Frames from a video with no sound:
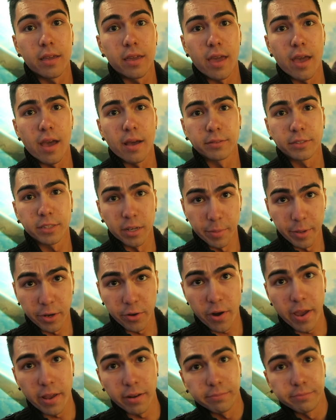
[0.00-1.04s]
Yeah, it's gonna be
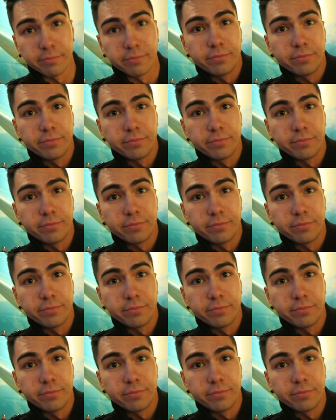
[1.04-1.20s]
great.